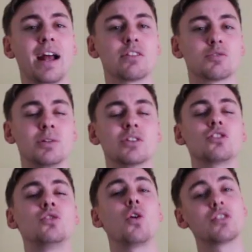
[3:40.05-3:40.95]

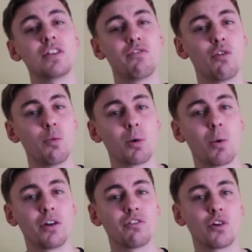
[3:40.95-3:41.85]
announcements, not in Formula
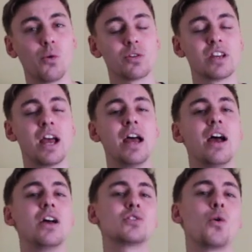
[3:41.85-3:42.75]
One, of course,
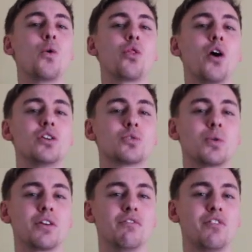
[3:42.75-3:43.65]
as all those
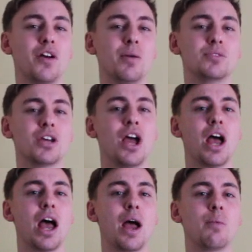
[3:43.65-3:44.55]
were confirmed
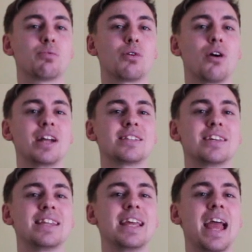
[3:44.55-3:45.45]
prior
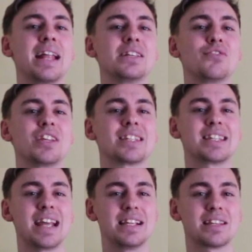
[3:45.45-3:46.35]
to the end of the
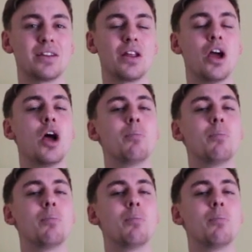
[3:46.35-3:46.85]
season.